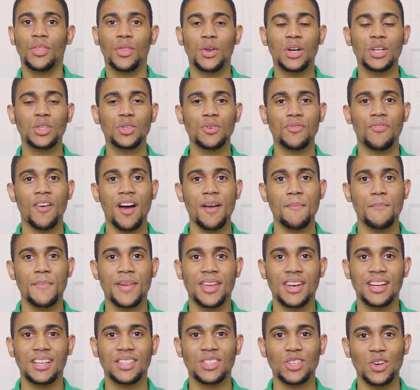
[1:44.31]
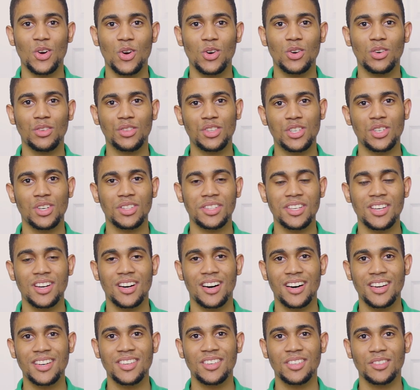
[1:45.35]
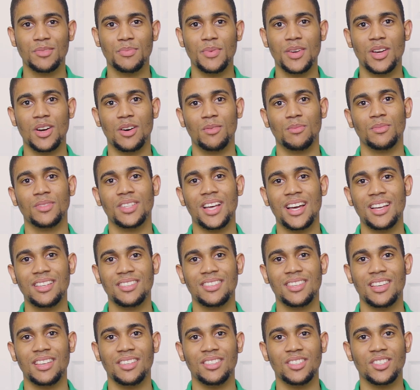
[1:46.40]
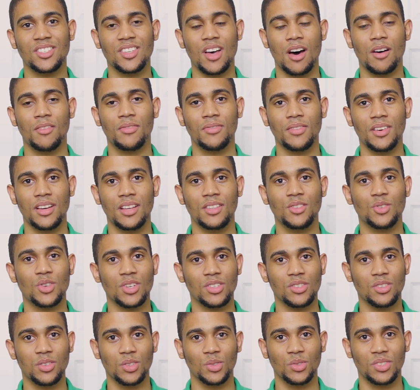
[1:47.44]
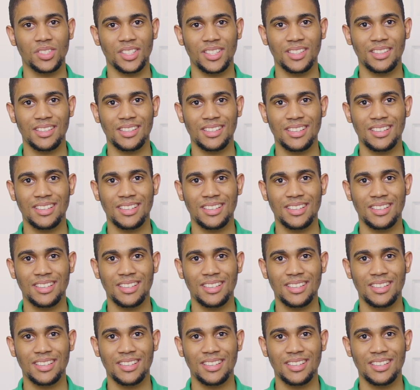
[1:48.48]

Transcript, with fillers: 3 to 5 minutes or until the onions become nice and soft and translucent.